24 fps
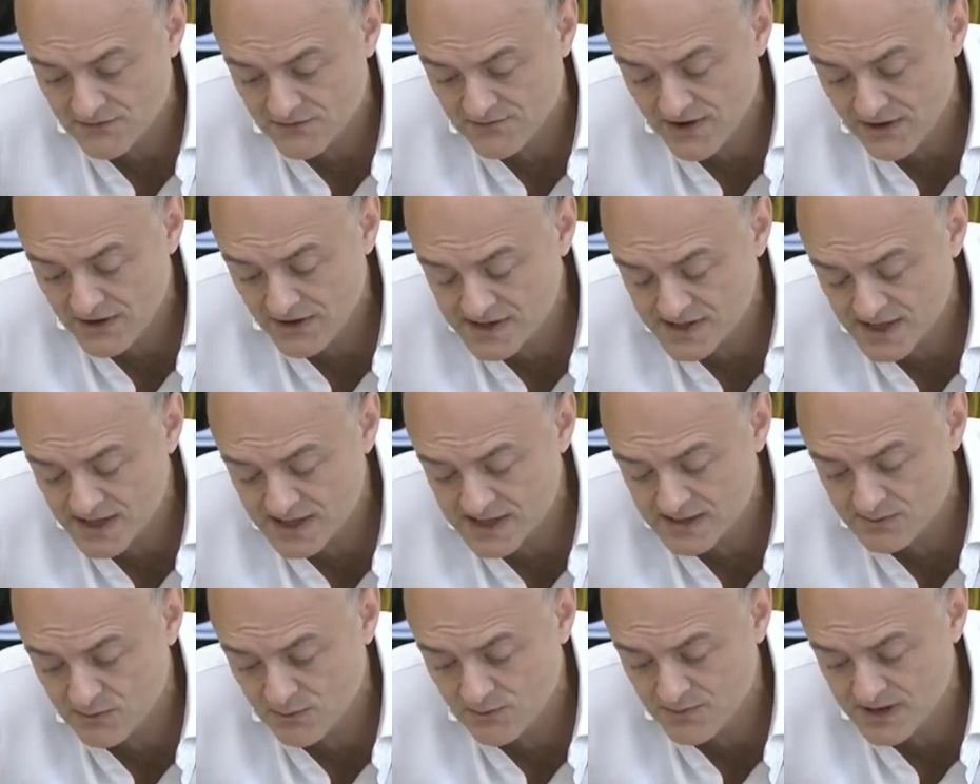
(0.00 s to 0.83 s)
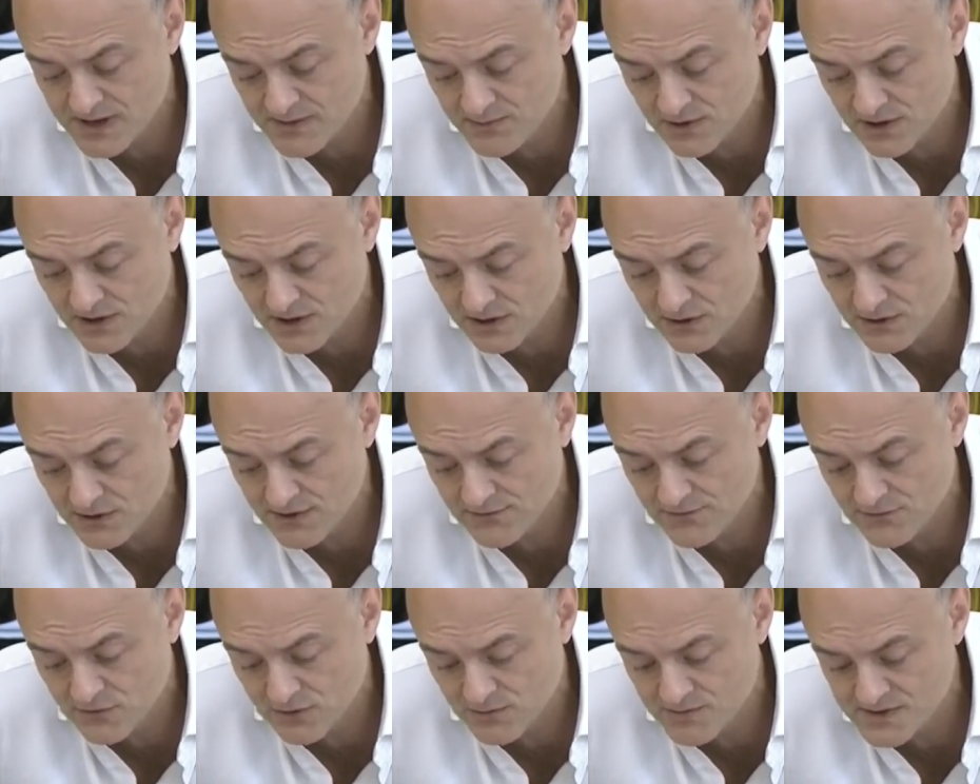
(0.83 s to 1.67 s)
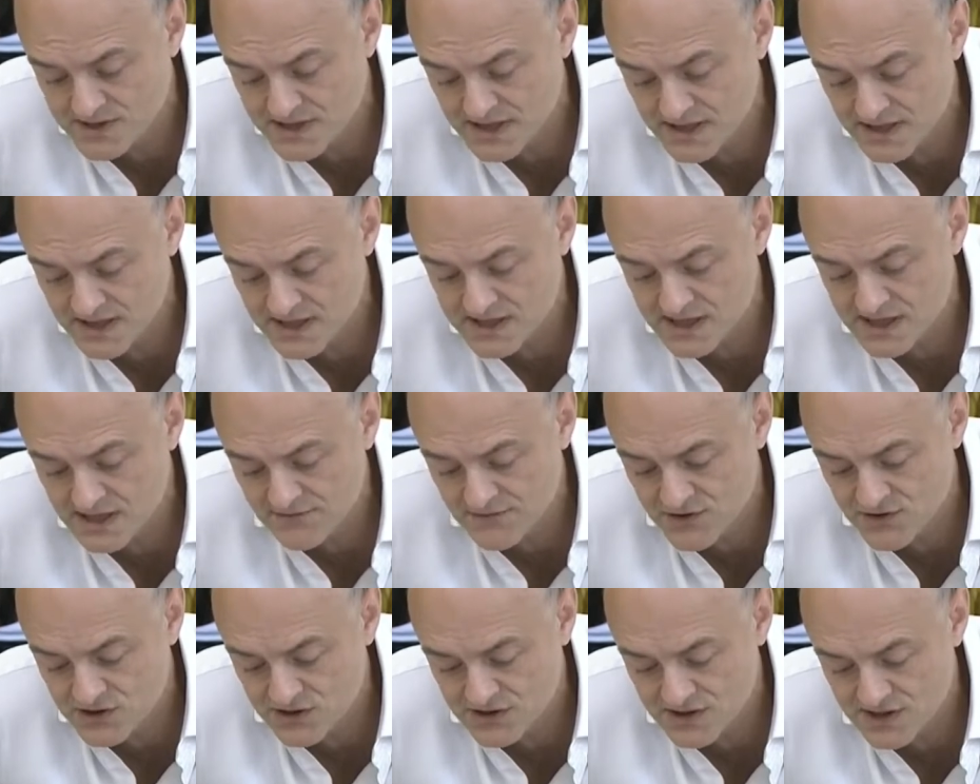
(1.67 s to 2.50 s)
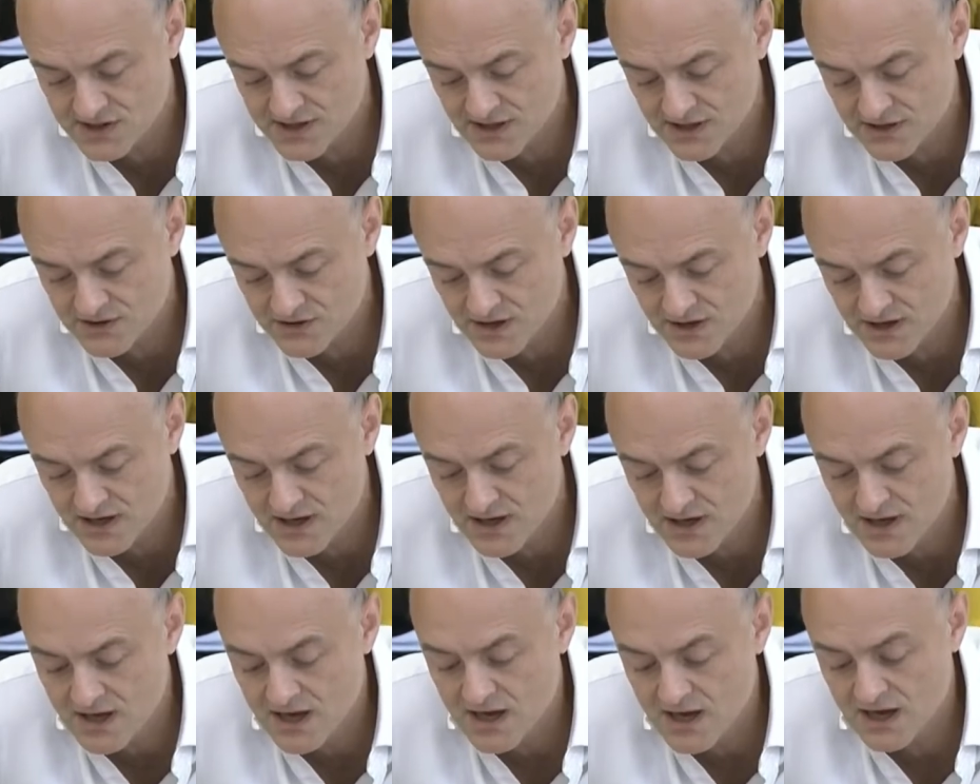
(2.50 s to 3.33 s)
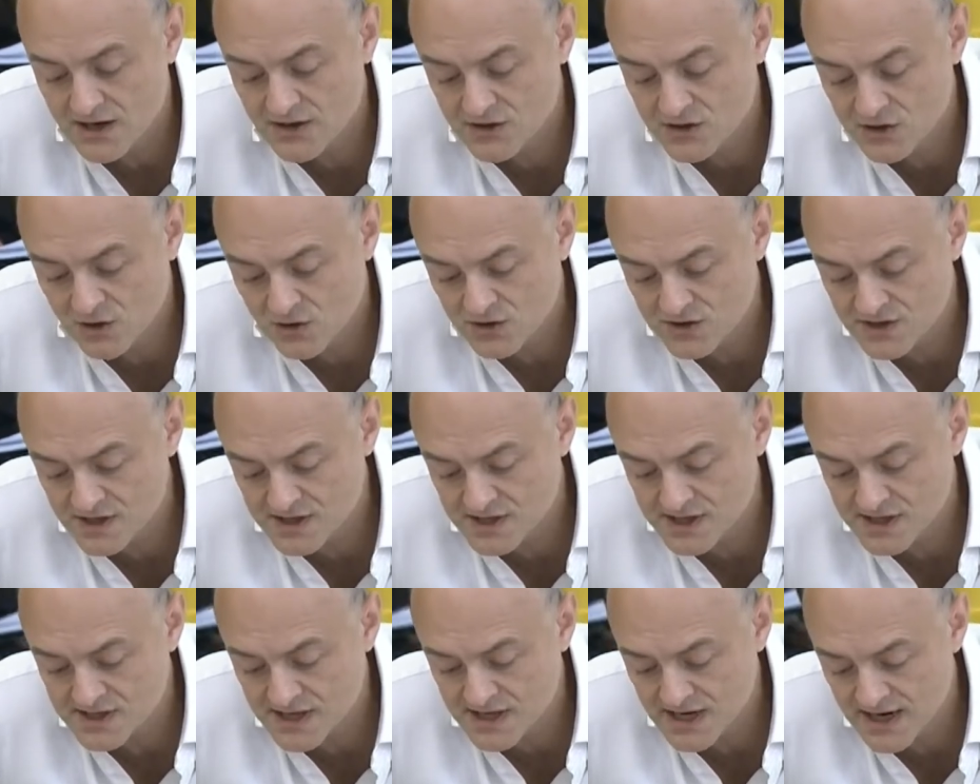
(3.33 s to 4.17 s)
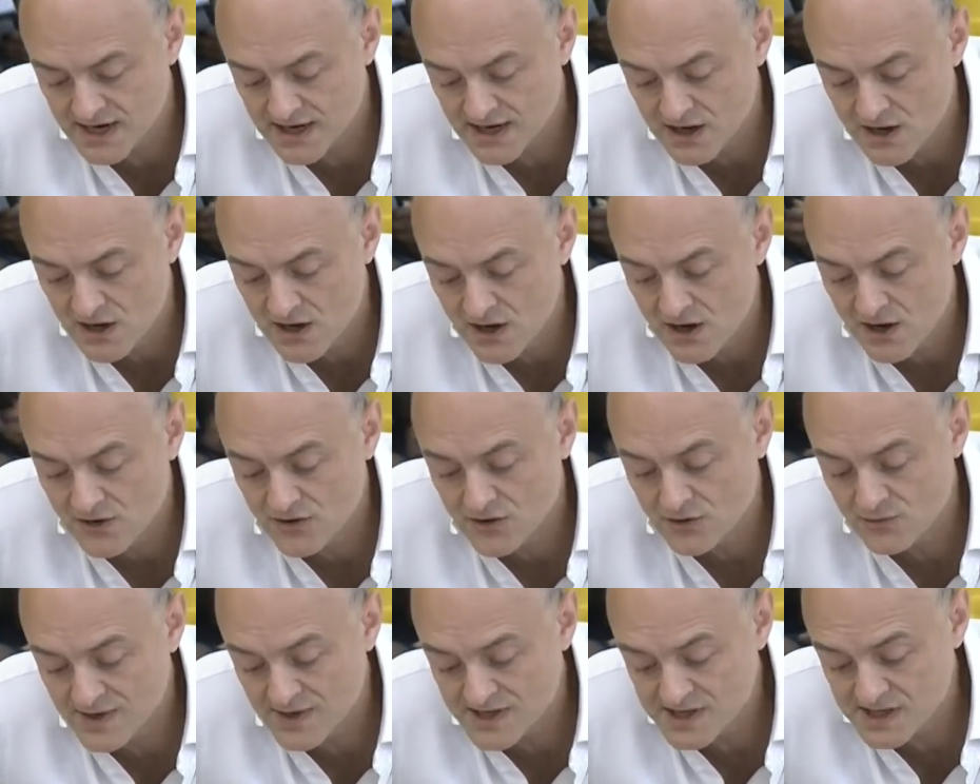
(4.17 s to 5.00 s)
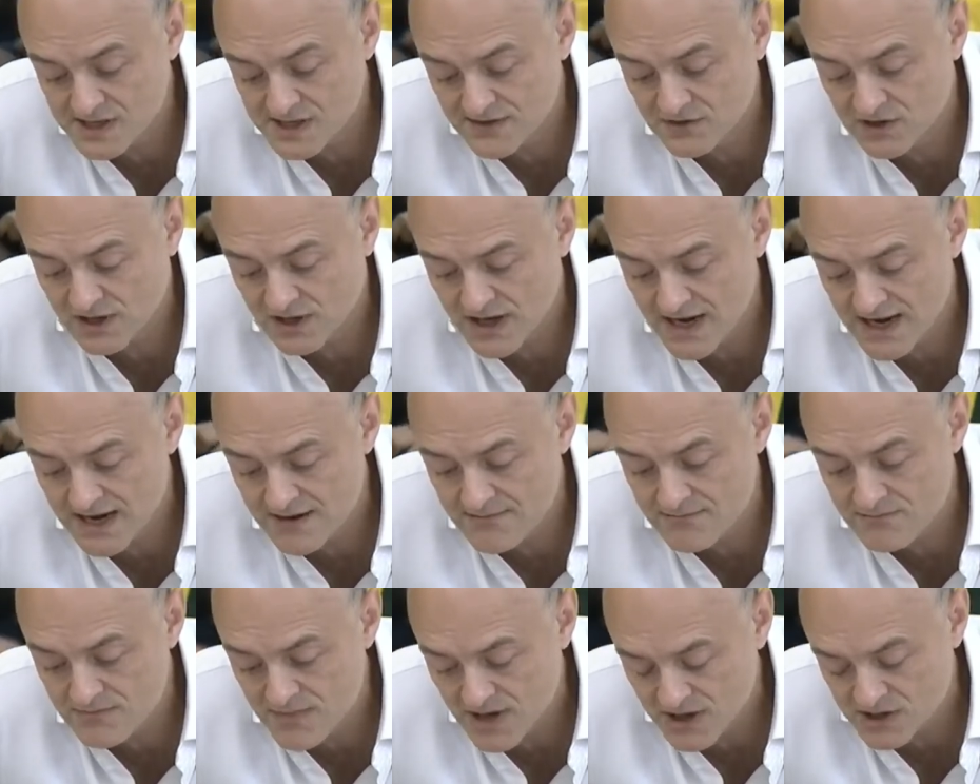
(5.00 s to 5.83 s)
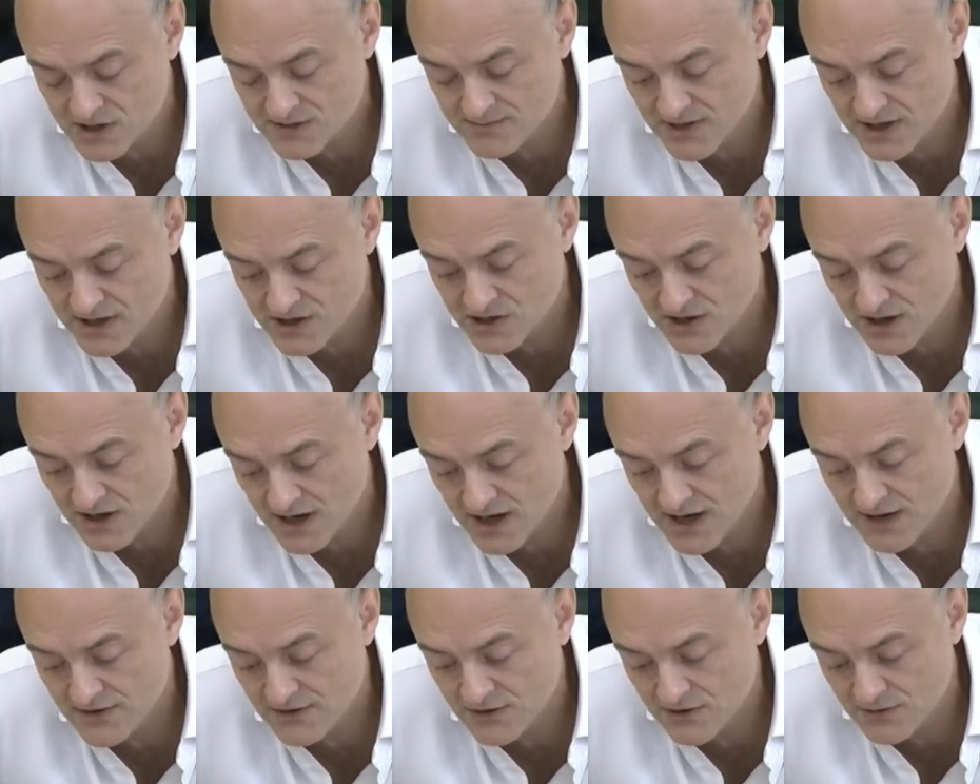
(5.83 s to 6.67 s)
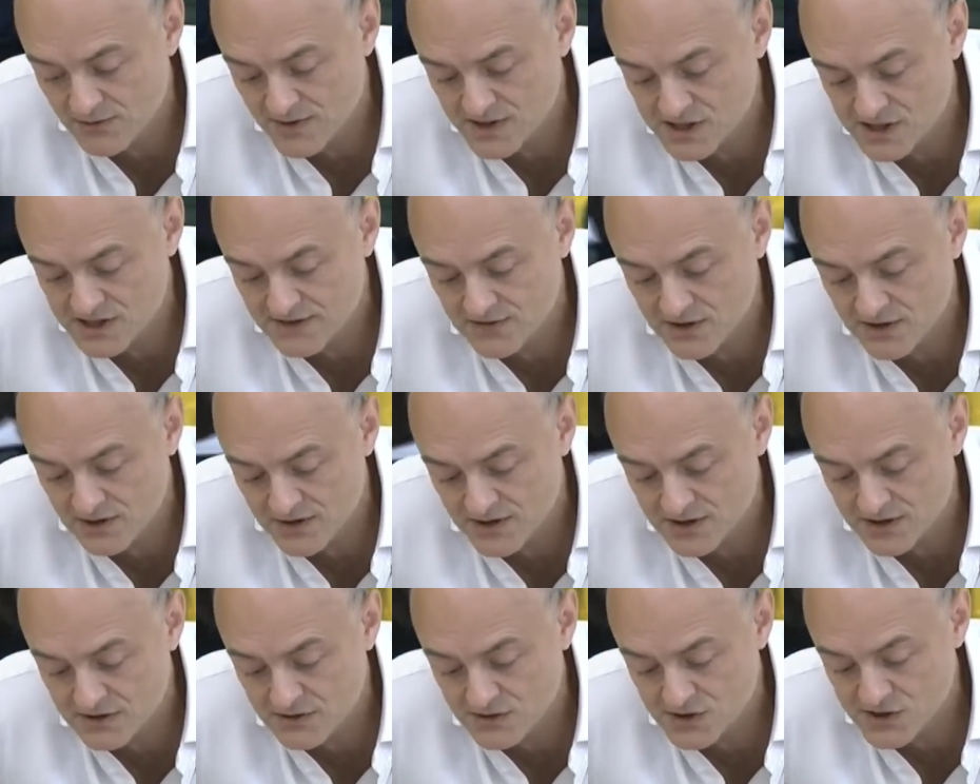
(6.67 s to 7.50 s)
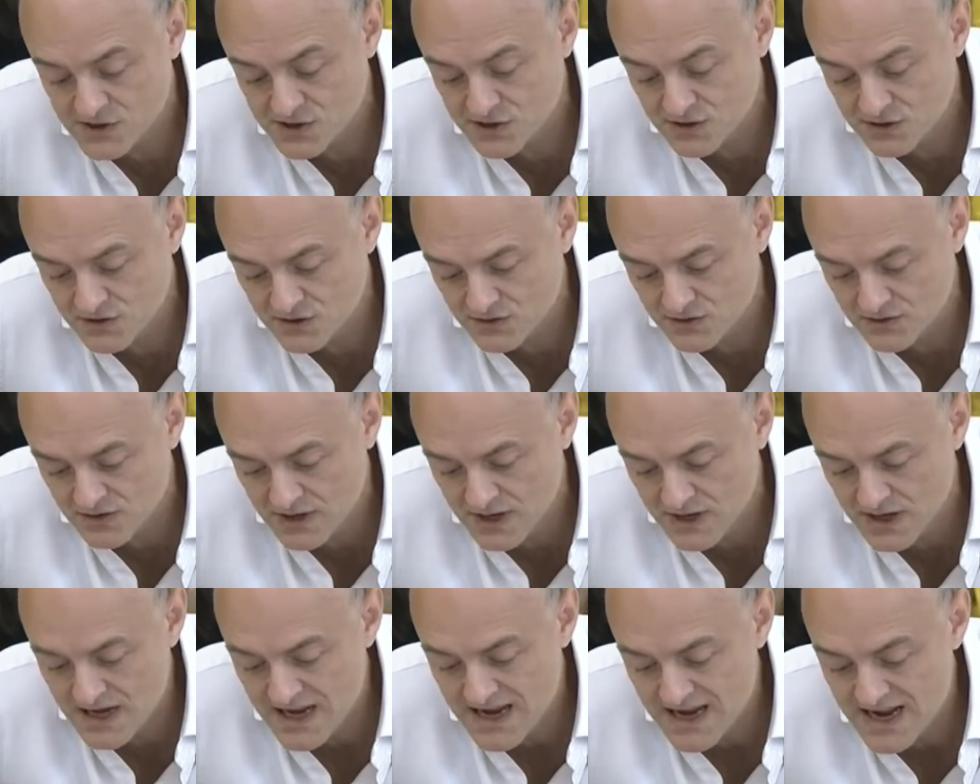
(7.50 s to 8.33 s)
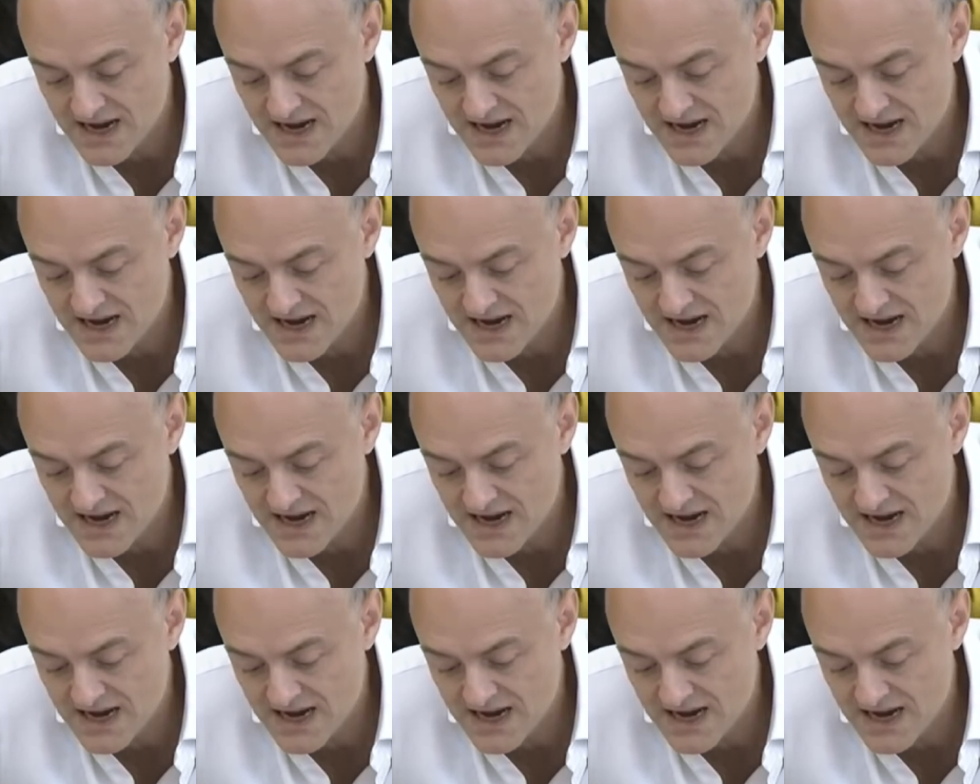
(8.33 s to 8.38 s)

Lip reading: Very sensible people, including former CDC officials, etc., and doctors are saying the risks of delay are much, much higher than the risks of going too soon.